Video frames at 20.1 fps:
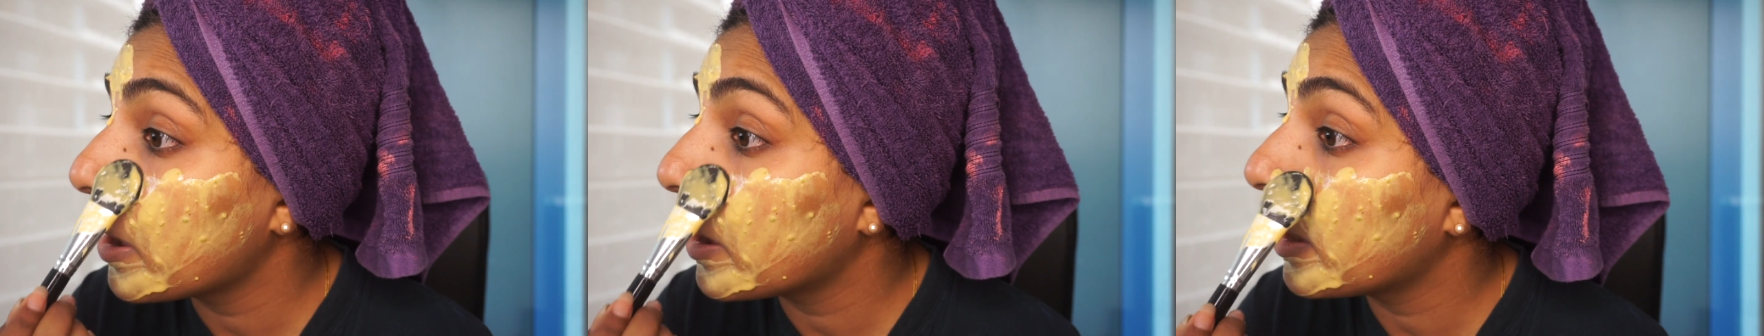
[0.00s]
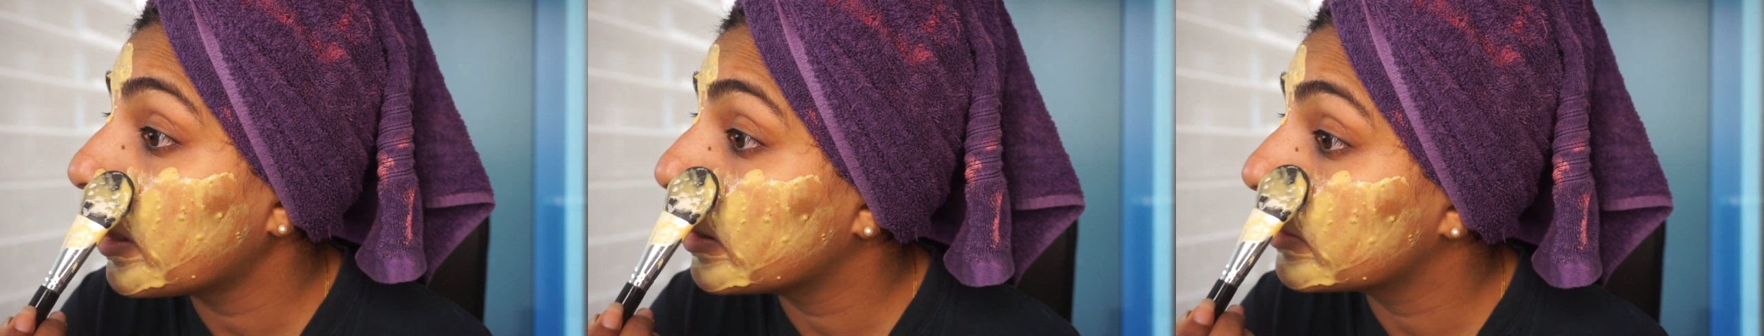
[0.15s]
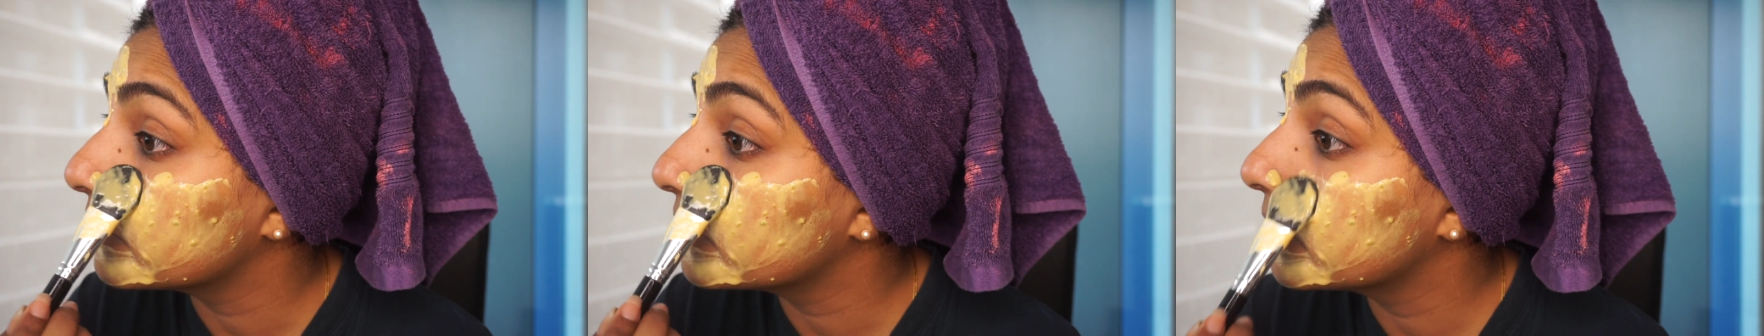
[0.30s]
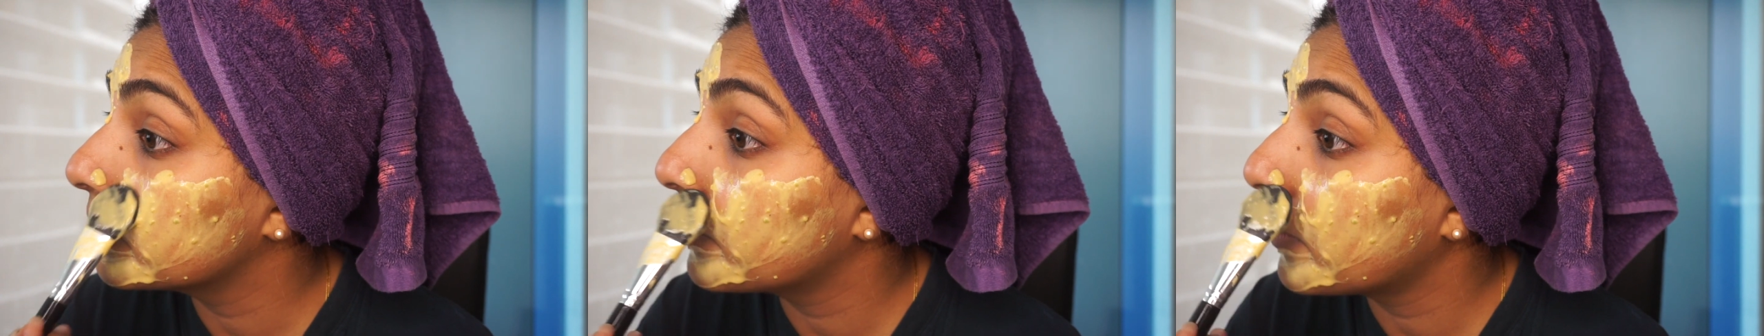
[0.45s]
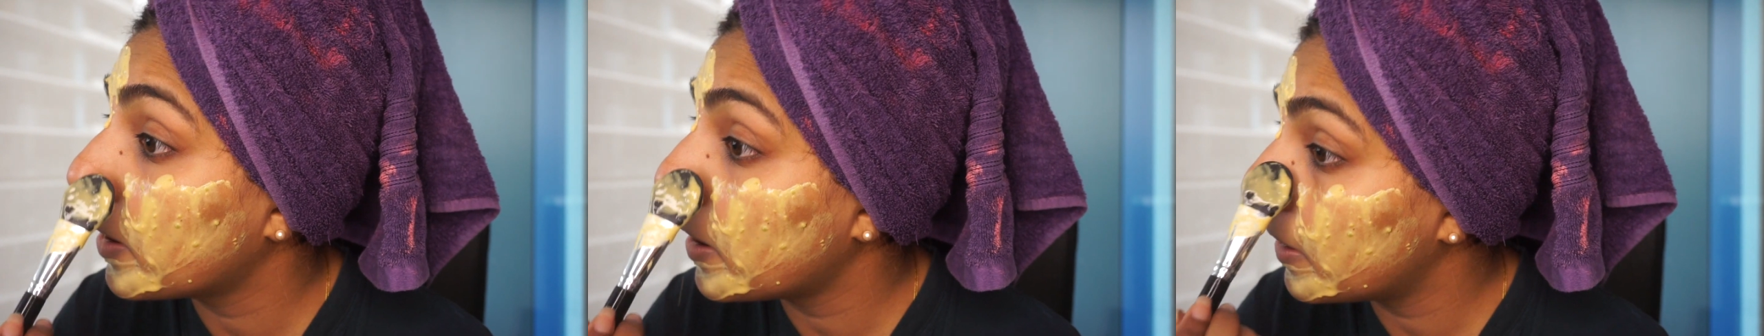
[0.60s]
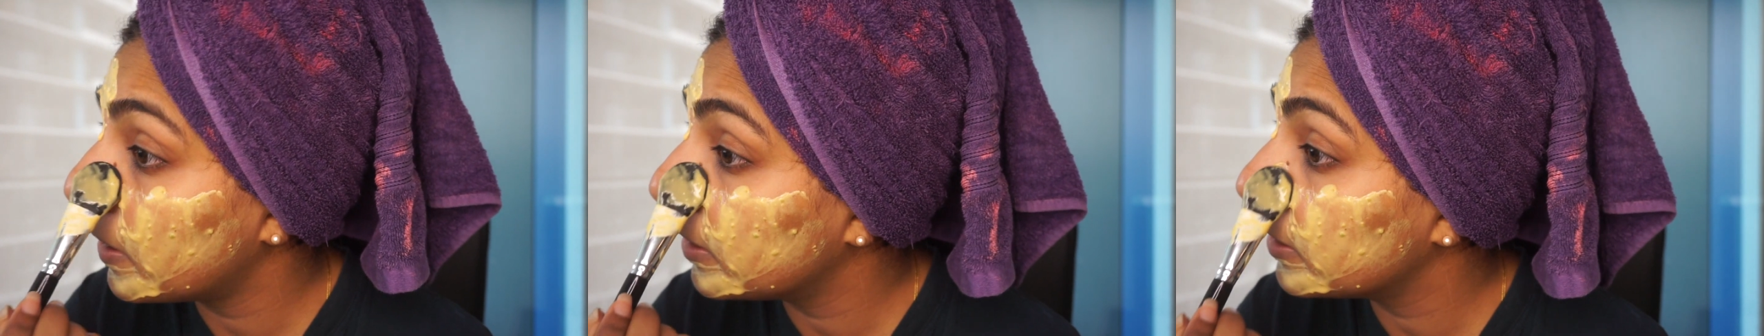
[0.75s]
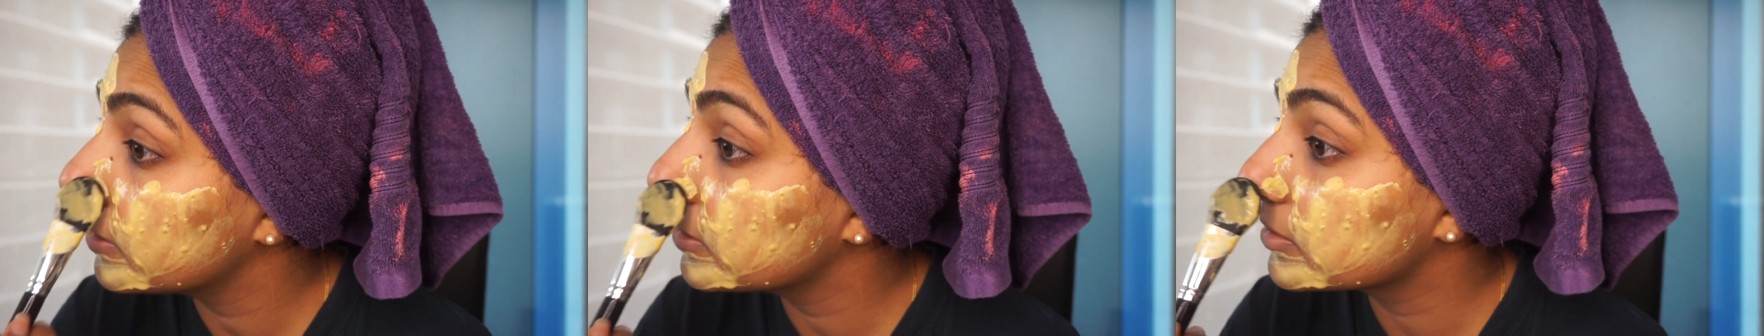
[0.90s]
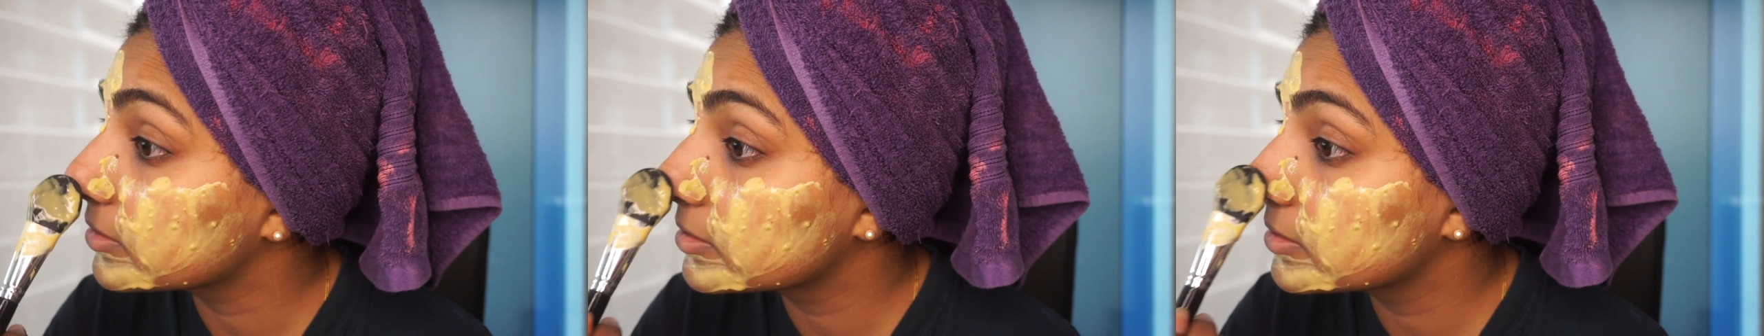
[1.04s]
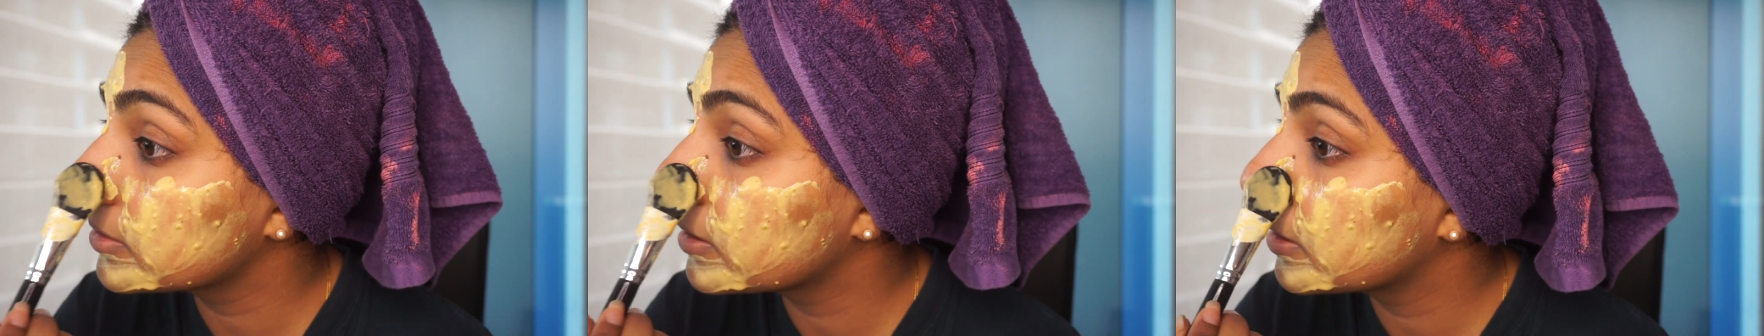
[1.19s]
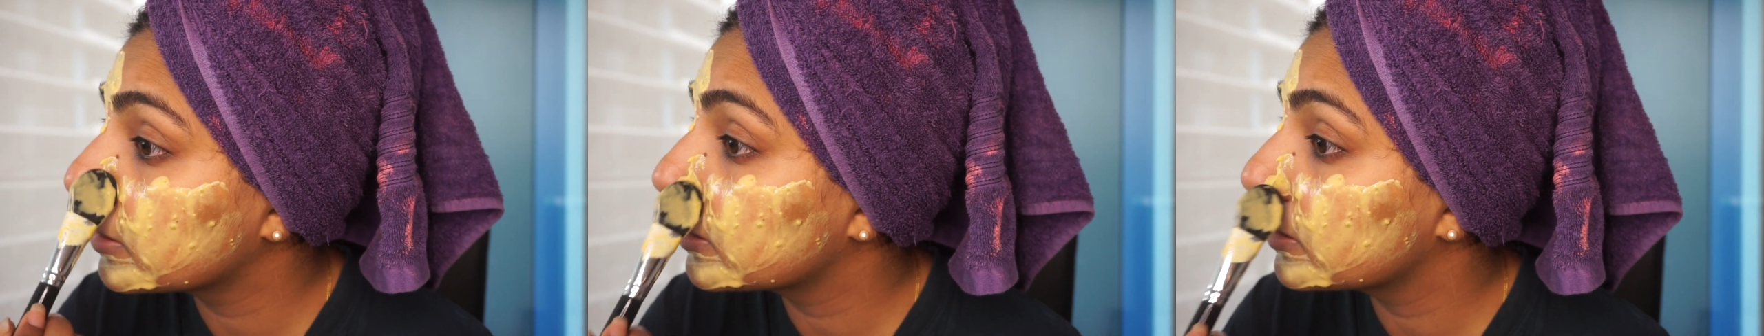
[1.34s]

everywhere else.